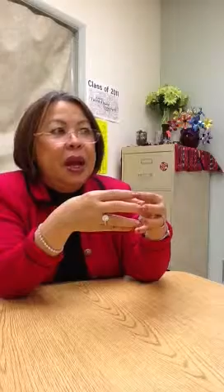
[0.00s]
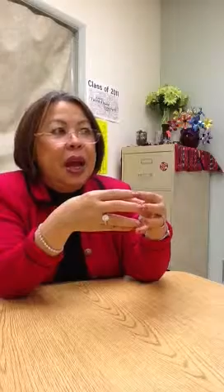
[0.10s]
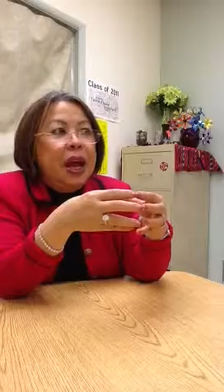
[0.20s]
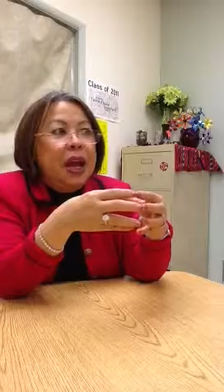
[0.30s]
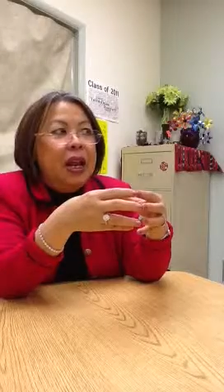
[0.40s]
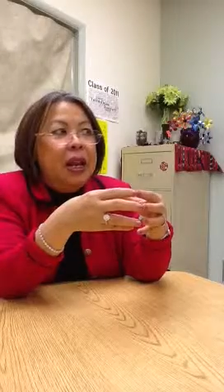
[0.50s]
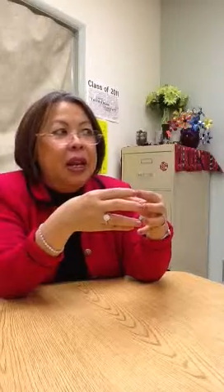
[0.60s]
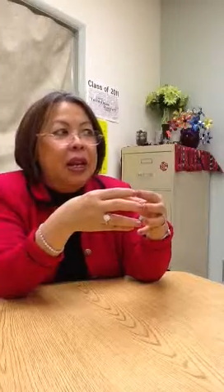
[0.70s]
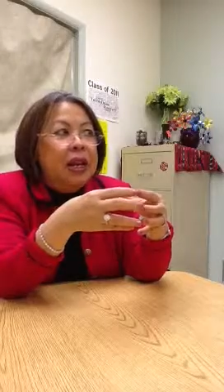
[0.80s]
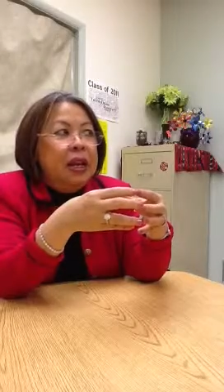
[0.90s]
And
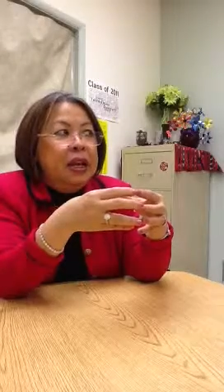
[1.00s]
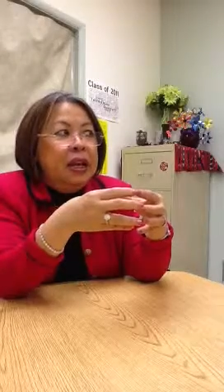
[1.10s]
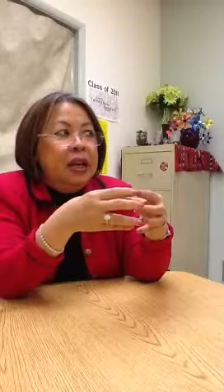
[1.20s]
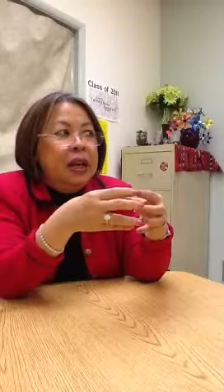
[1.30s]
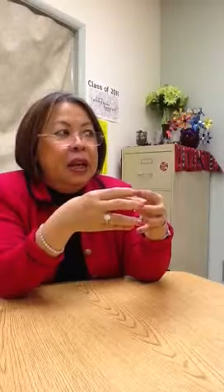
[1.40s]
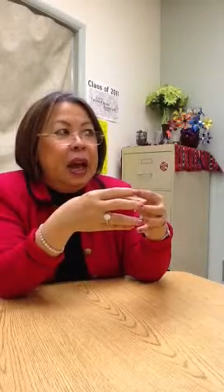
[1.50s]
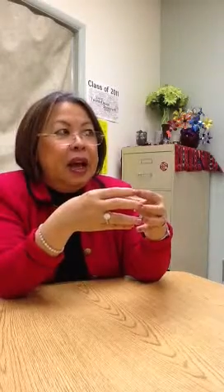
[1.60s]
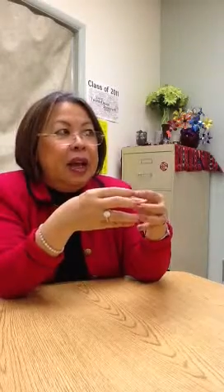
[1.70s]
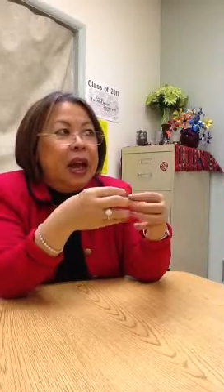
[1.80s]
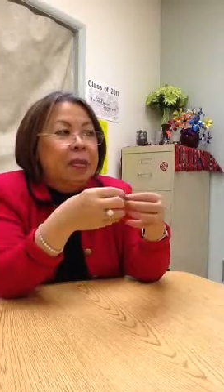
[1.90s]
I
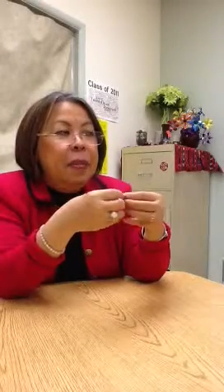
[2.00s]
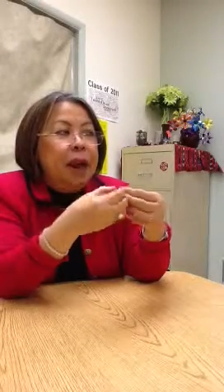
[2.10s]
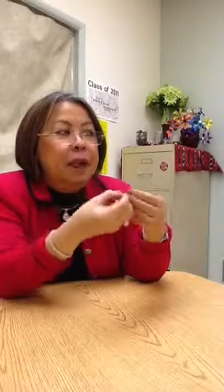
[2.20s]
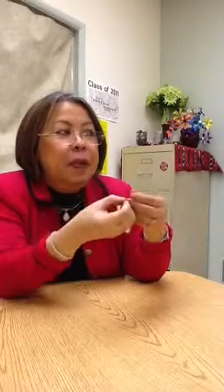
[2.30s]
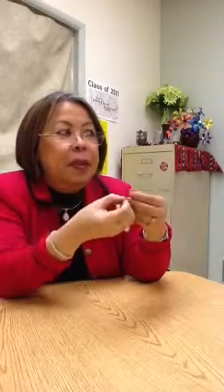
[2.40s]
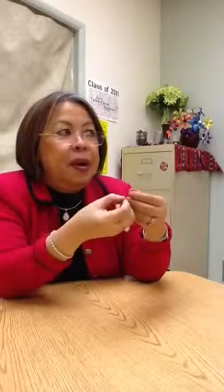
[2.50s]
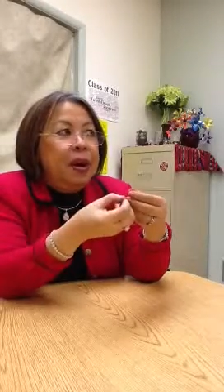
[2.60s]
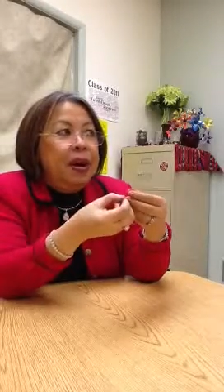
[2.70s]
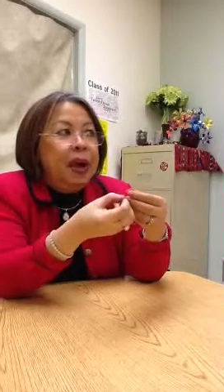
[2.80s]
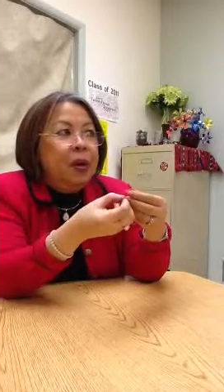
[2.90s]
came back to
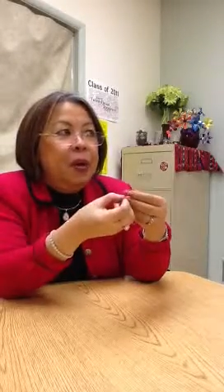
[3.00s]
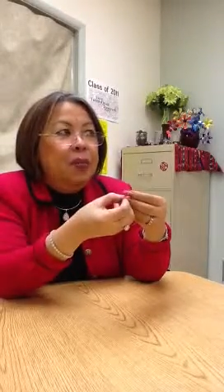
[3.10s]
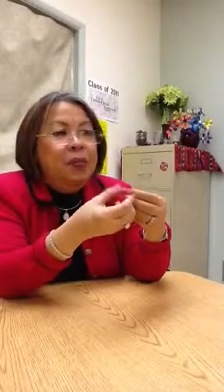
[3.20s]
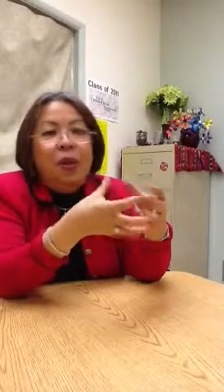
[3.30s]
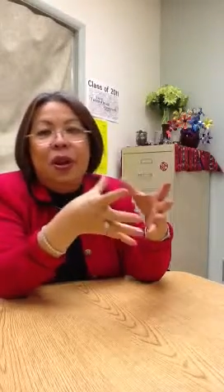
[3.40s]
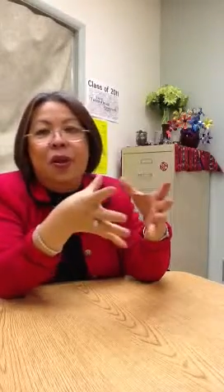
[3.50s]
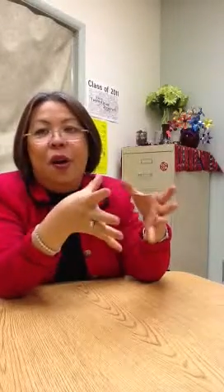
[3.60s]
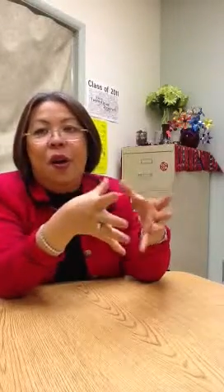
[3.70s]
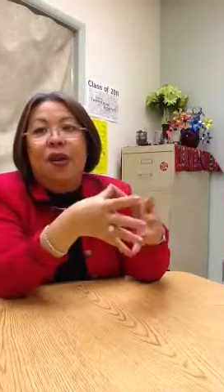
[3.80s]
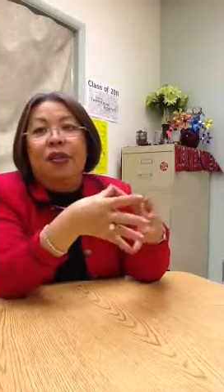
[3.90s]
America with
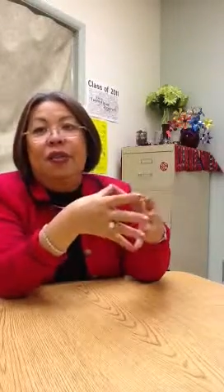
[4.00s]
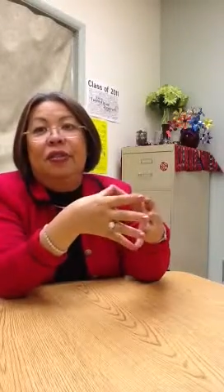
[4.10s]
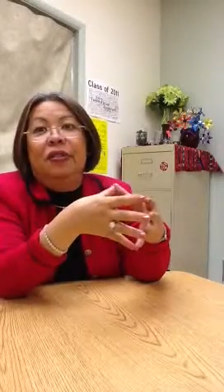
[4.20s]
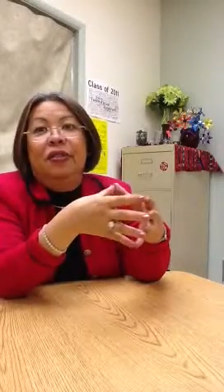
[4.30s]
$40.